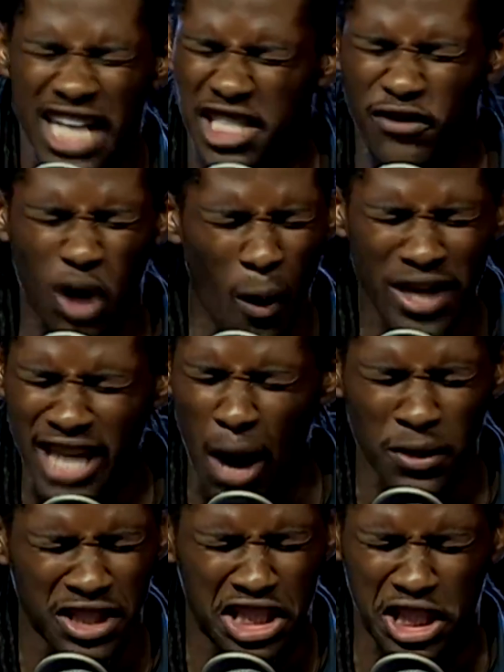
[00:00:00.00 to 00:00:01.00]
as if going down
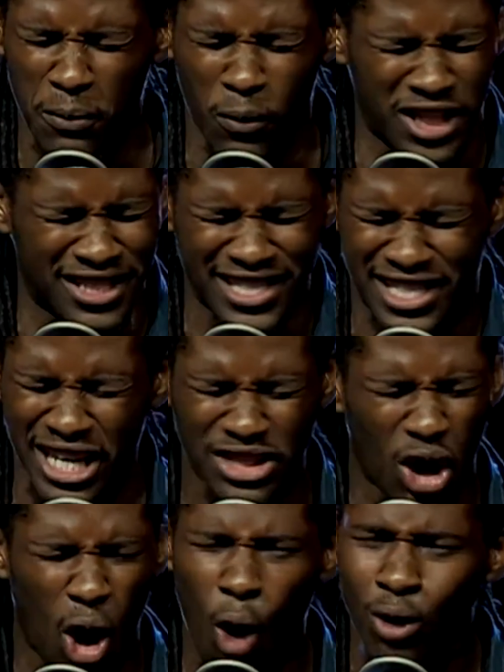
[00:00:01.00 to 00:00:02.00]
with the ship was his intent the
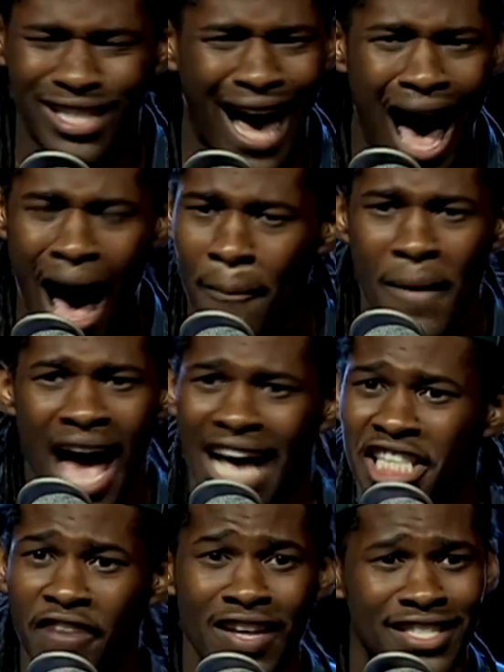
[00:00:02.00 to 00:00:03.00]
whole time,
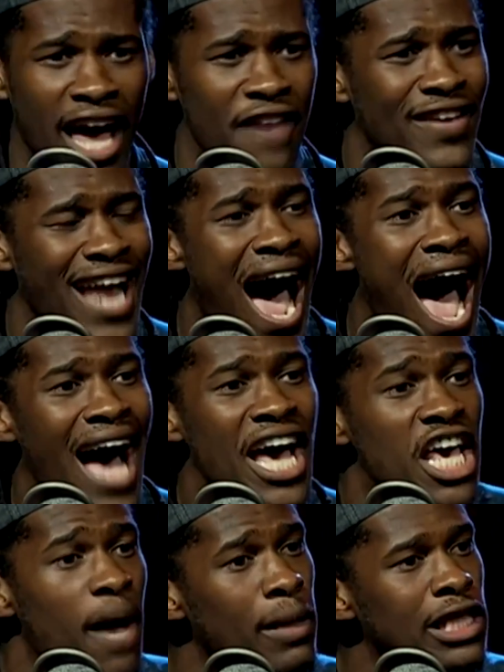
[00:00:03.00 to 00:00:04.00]
as if to say that
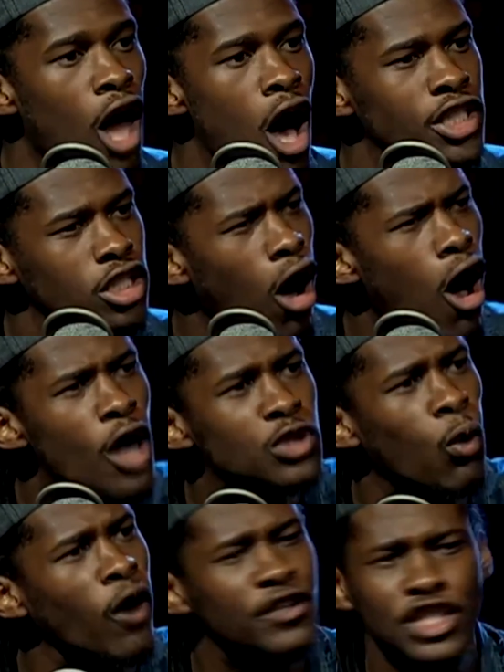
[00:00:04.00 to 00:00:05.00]
I am a lost cause
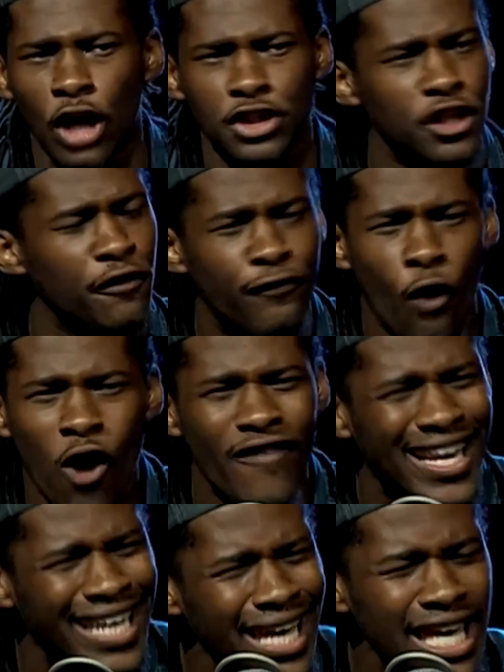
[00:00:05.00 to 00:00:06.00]
worth searching for,
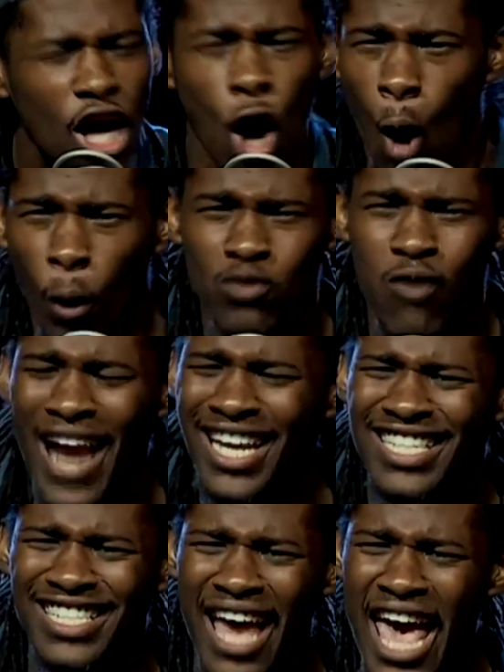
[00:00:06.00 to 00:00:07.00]
that he would write
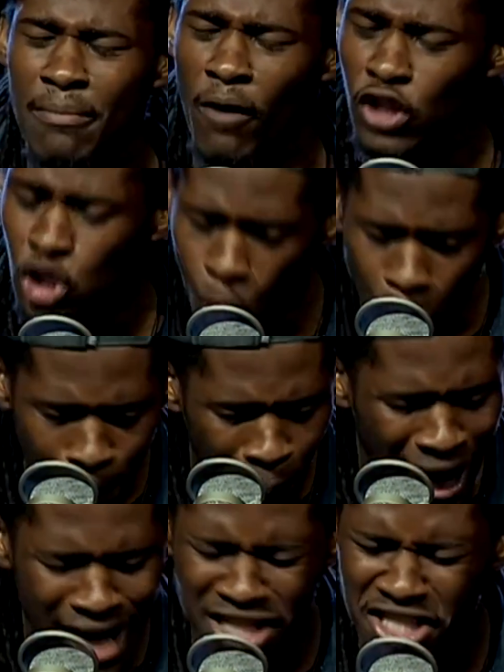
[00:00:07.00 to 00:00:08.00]
his name on the torn
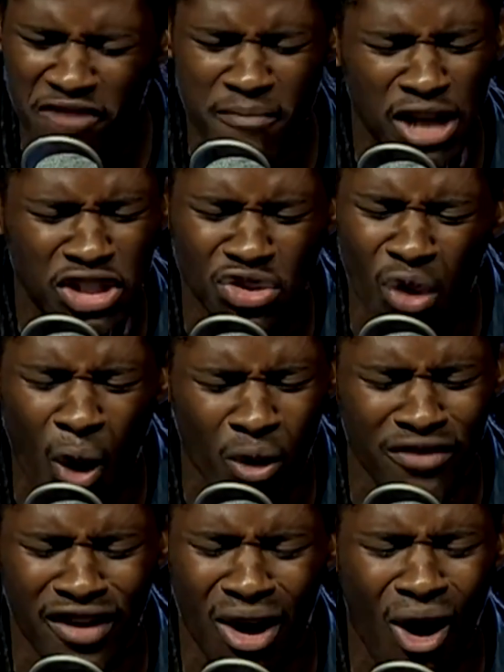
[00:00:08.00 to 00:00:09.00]
pages of my
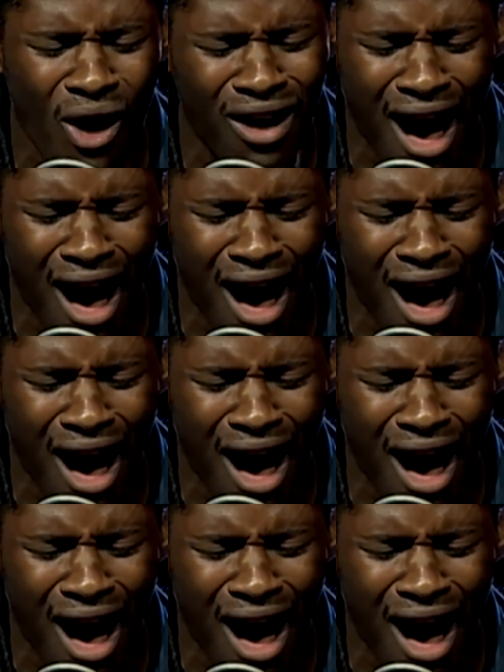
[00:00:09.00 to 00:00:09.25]
story, that all